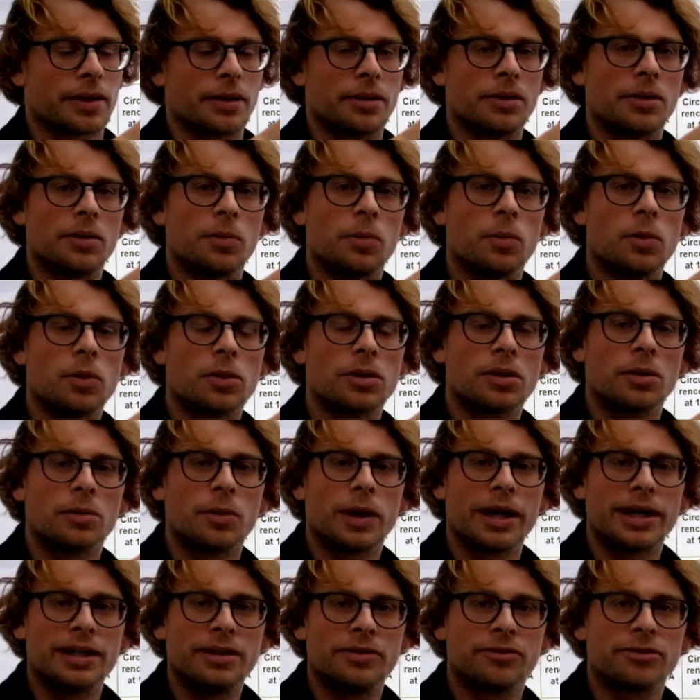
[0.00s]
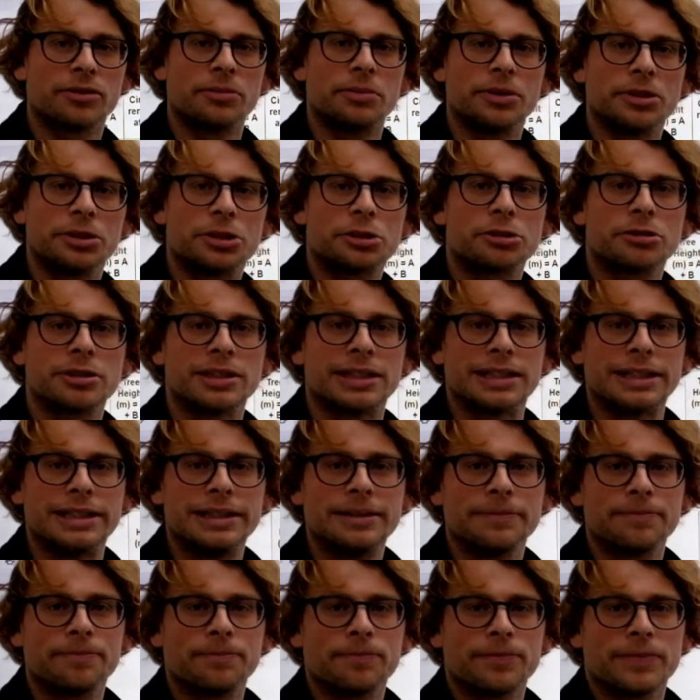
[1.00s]
walk away from the
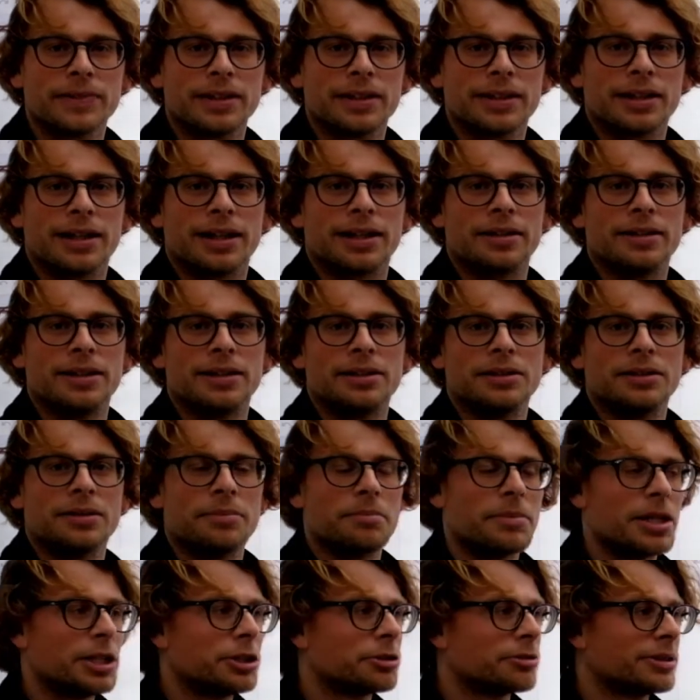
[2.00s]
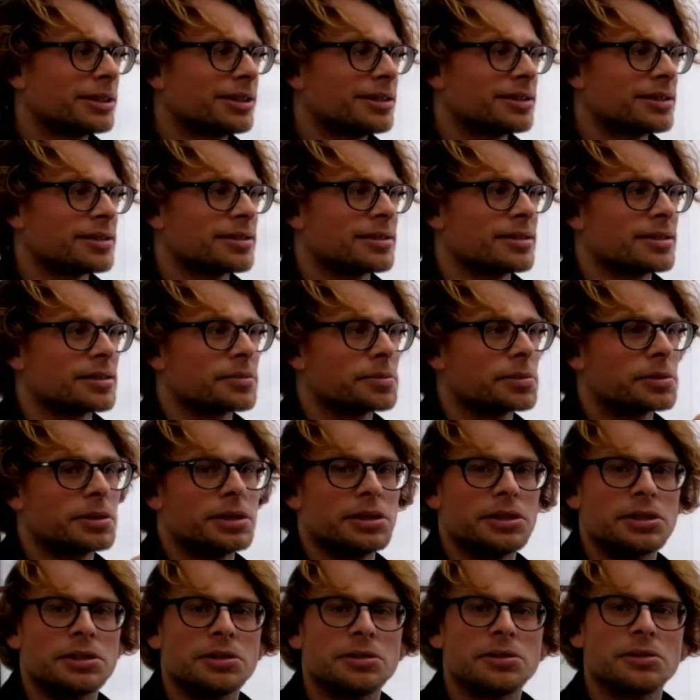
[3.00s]
tree, and then measuring the distance
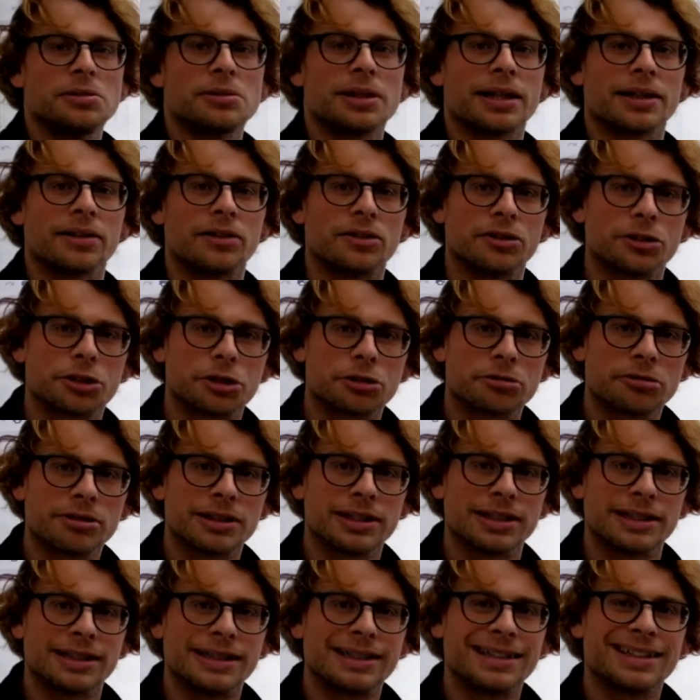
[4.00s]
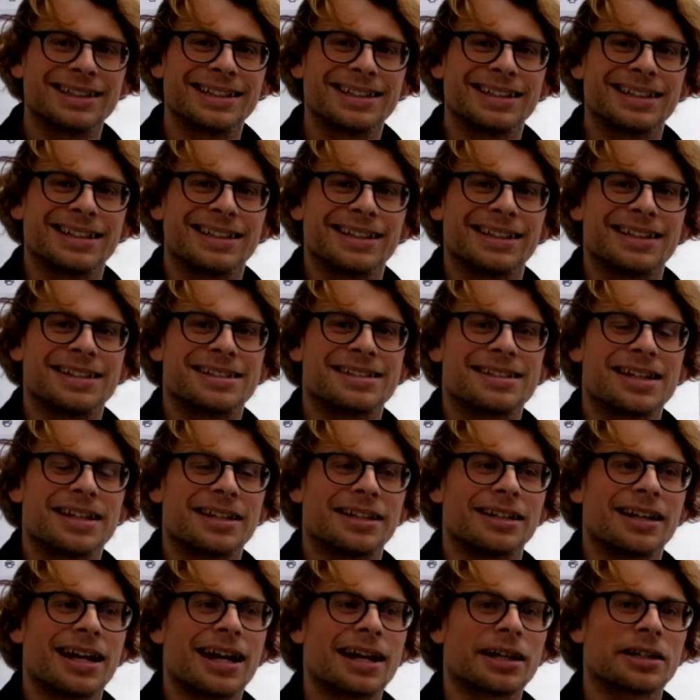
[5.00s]
between you and the tree is then
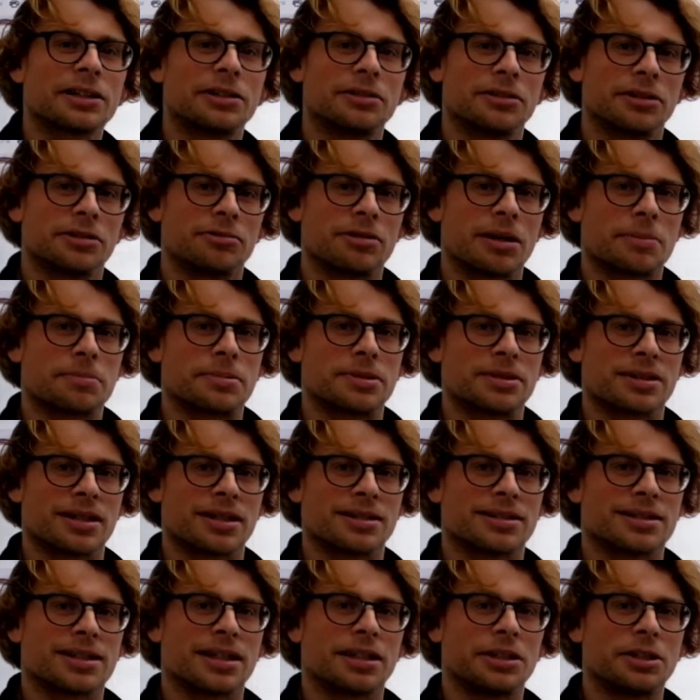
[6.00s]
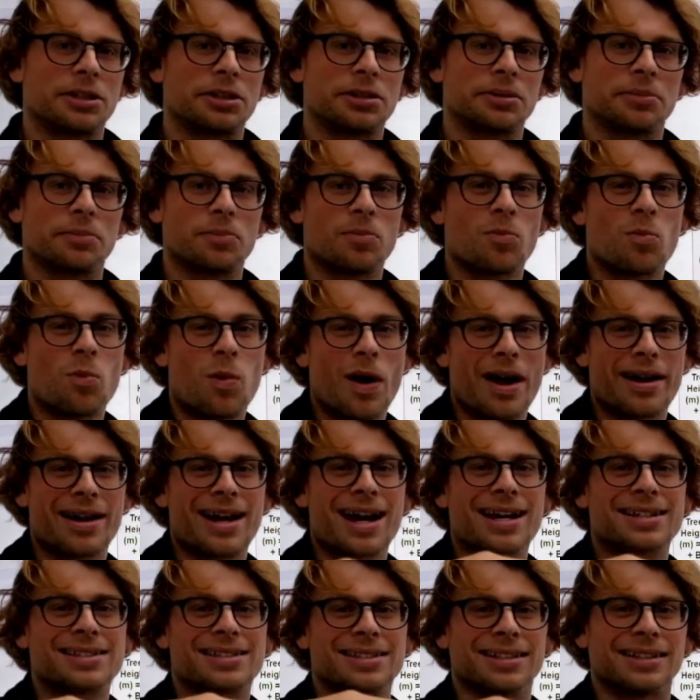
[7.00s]
an accurate representation when
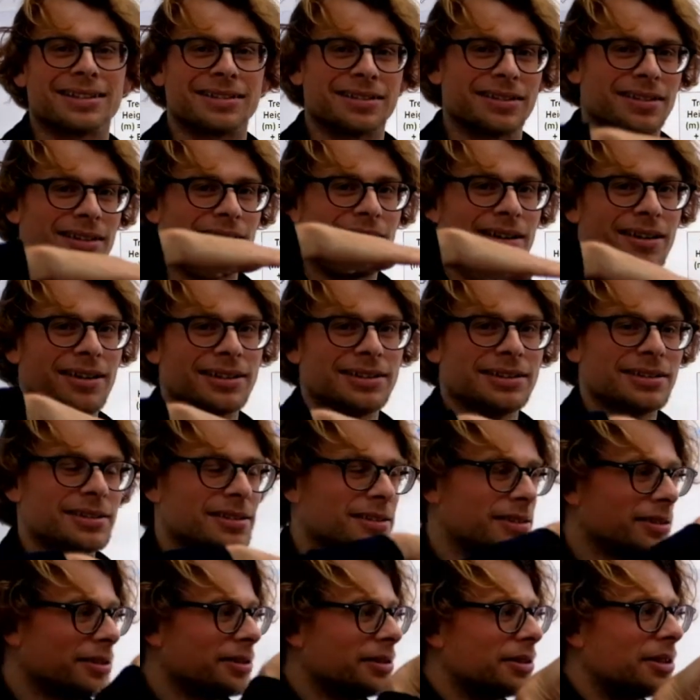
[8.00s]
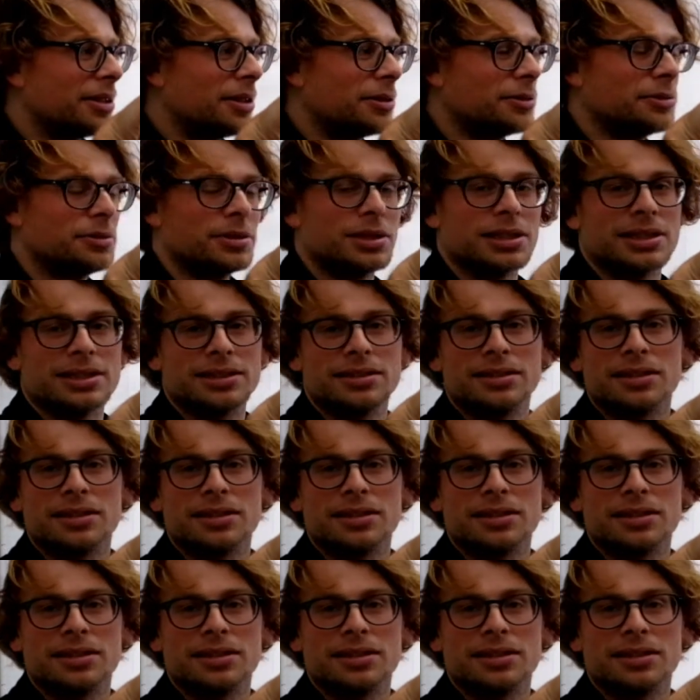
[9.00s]
adding the height that you're holding the